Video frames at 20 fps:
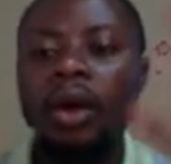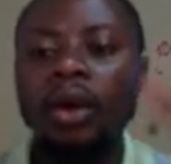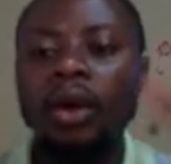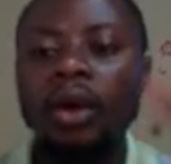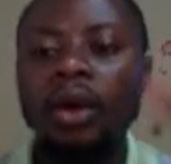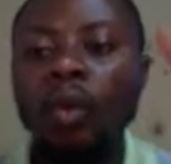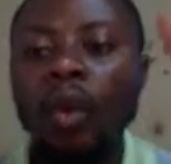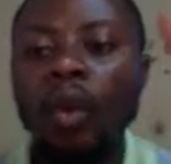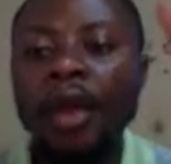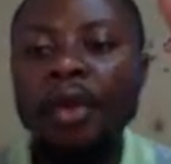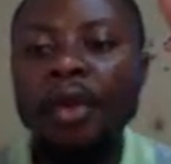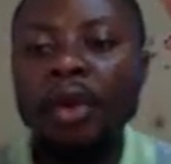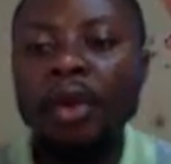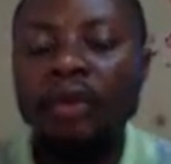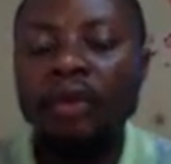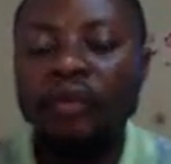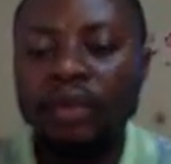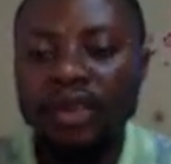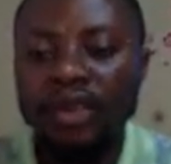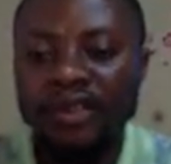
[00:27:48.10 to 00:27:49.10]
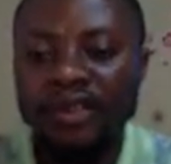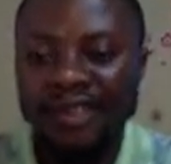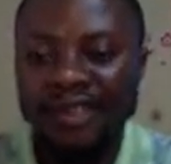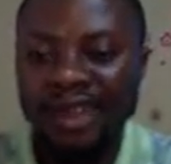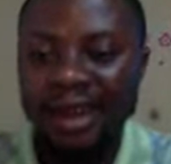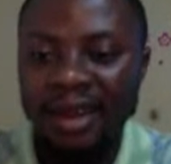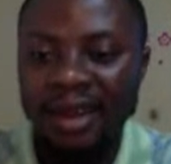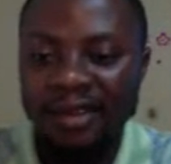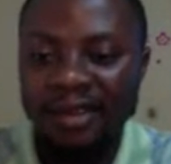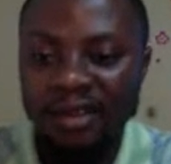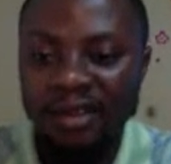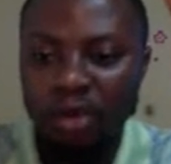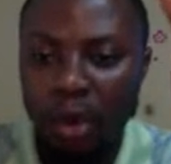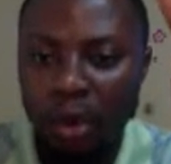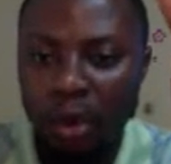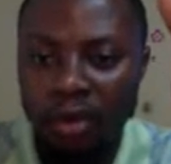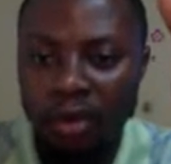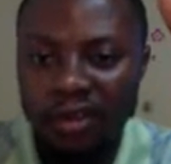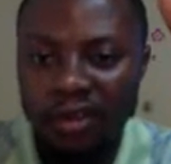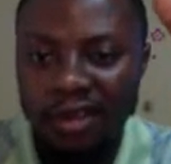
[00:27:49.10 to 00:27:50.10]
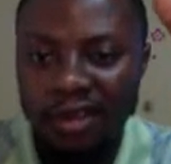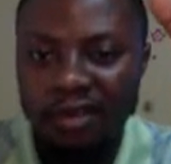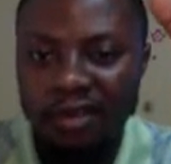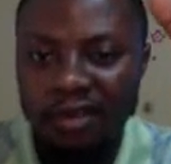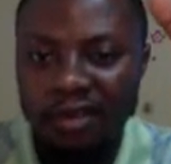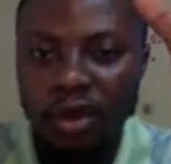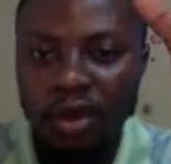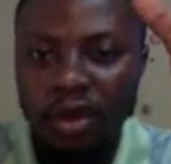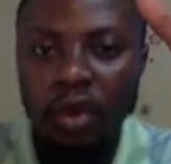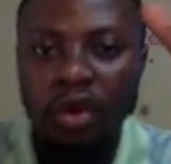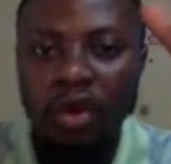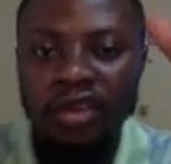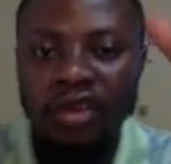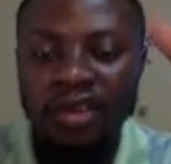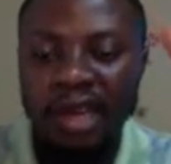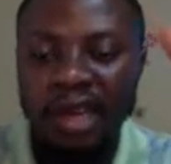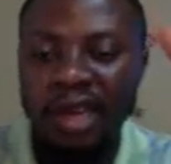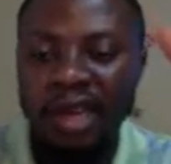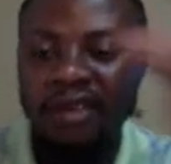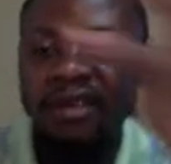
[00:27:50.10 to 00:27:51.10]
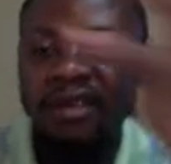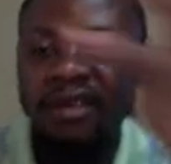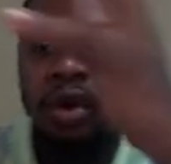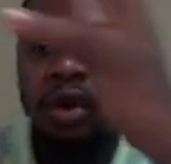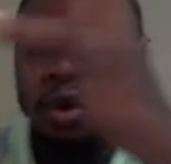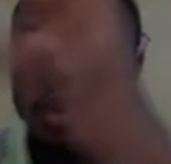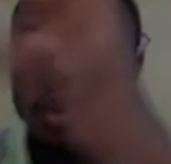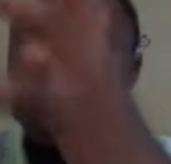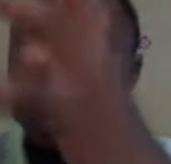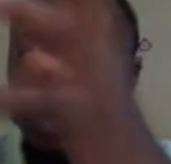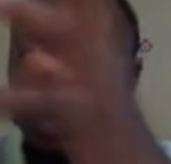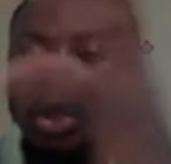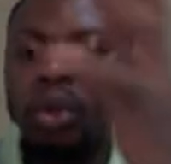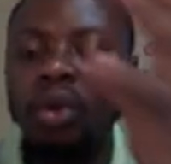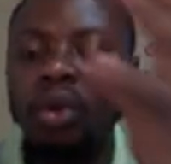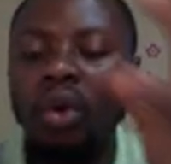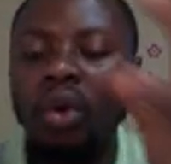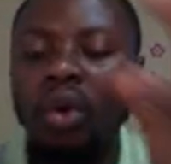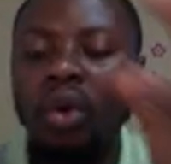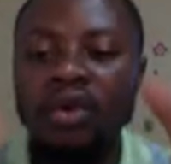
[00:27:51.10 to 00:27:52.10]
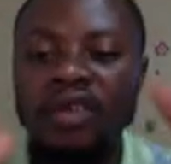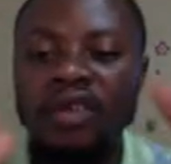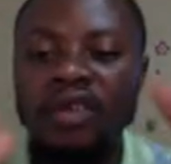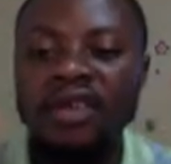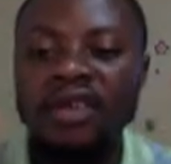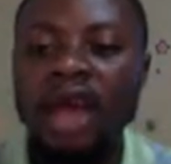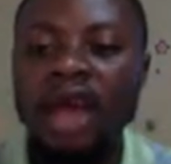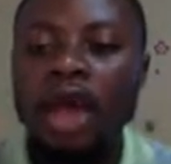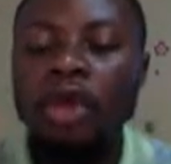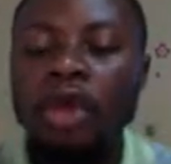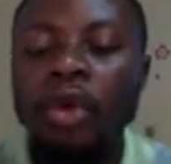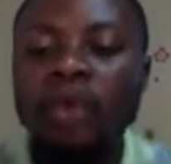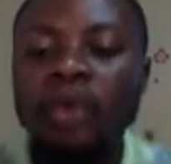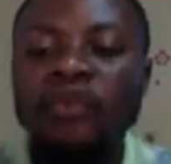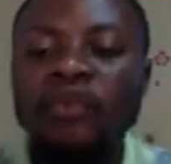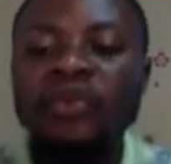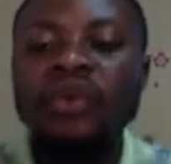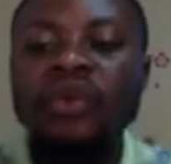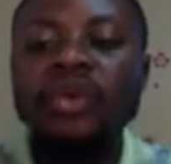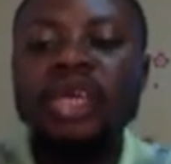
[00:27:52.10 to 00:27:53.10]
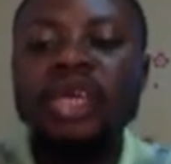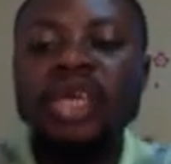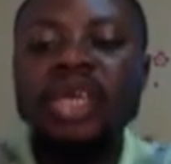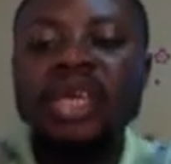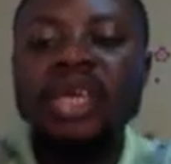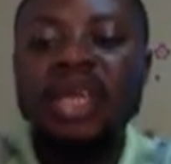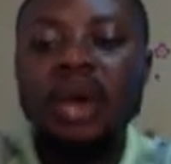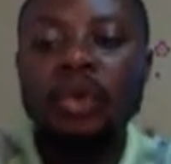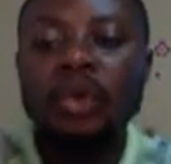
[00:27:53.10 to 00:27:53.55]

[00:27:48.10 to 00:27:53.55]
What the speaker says: When you're selecting your audience, when you're selecting your location, your audience, you're filtering down,